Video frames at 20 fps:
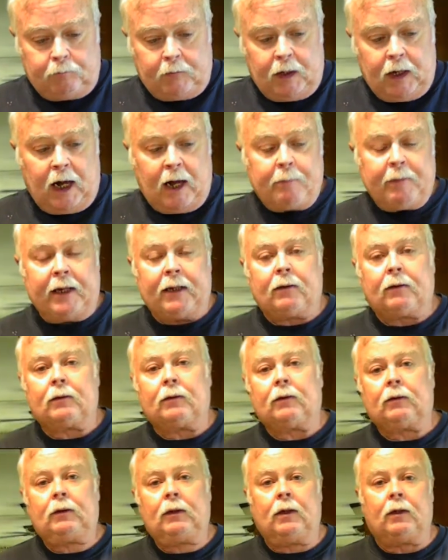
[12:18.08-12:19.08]
Comment,
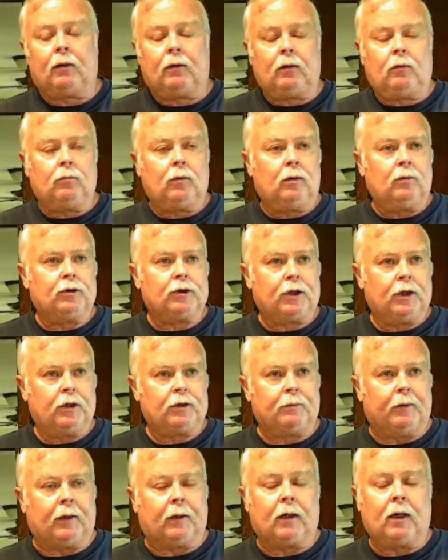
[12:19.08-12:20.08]

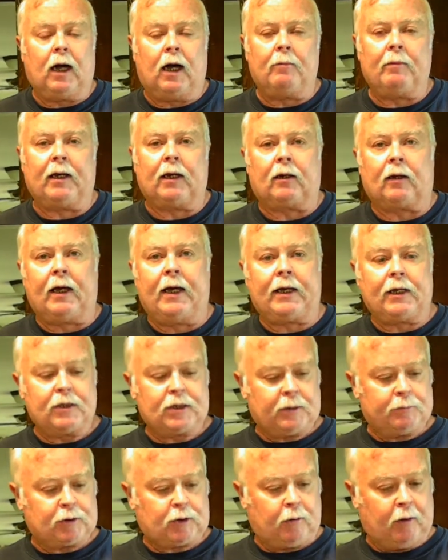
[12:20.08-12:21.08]
comment, like, and
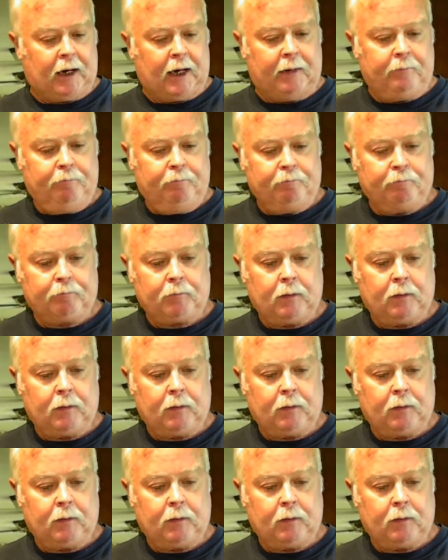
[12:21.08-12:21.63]
subscribe.